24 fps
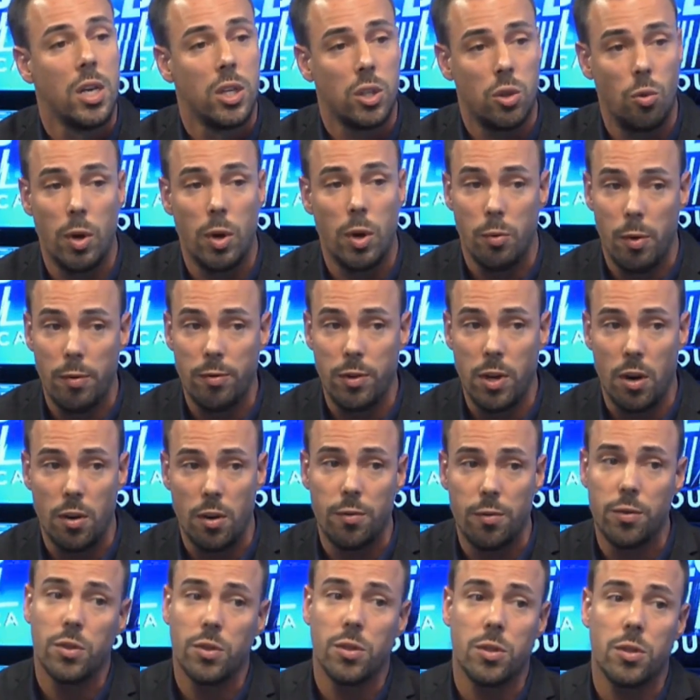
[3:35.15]
So what
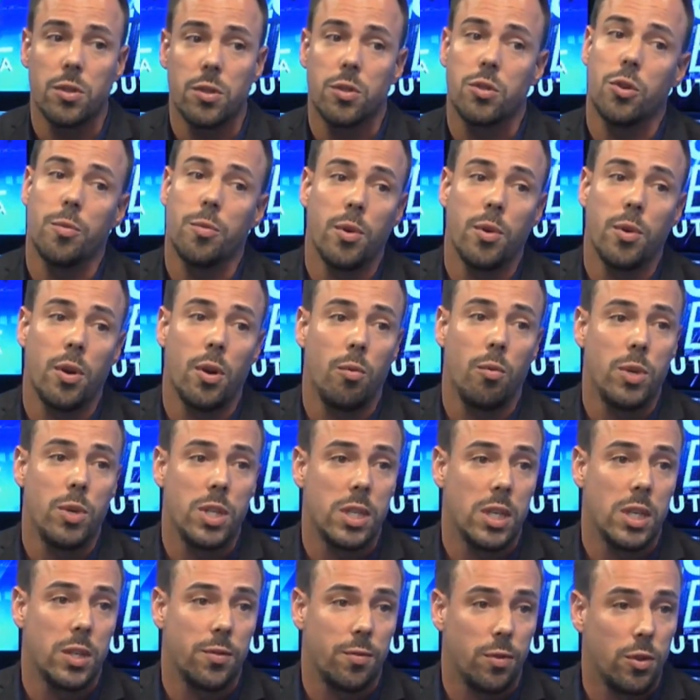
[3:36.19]
we've done for those
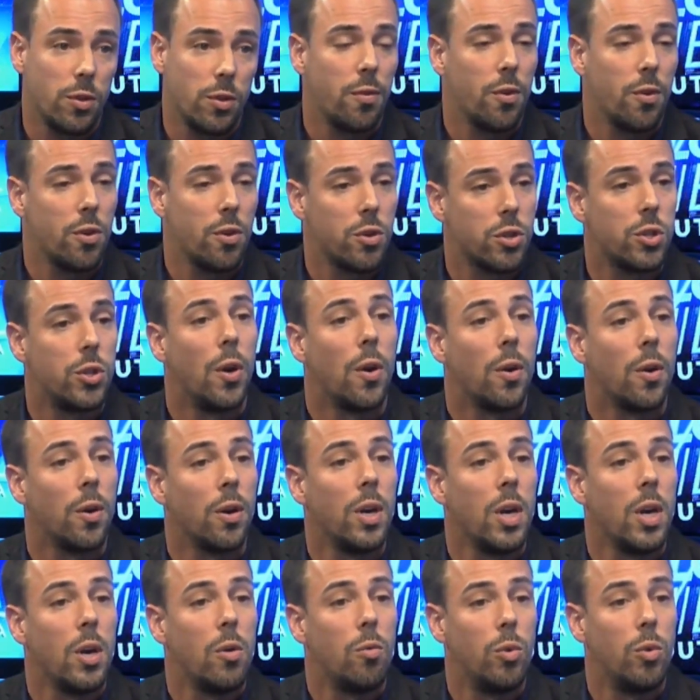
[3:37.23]
entrepreneurs, we say, for the first
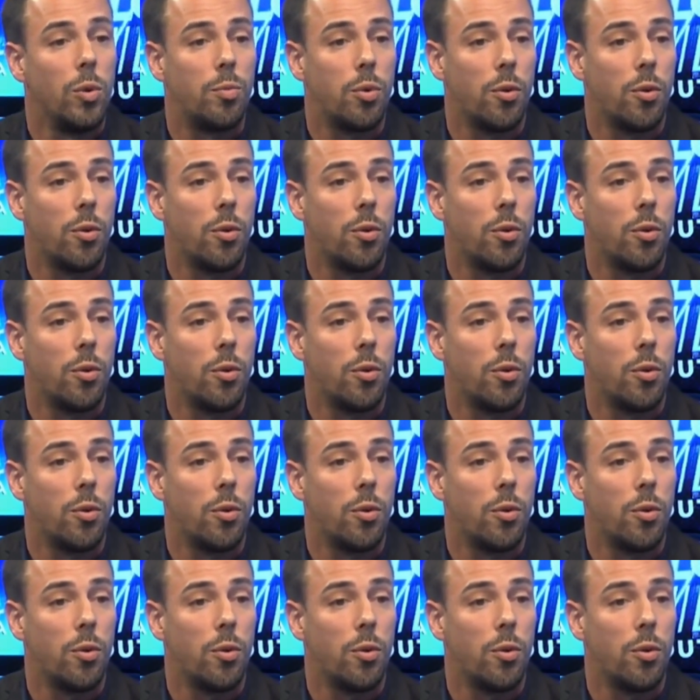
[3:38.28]
year,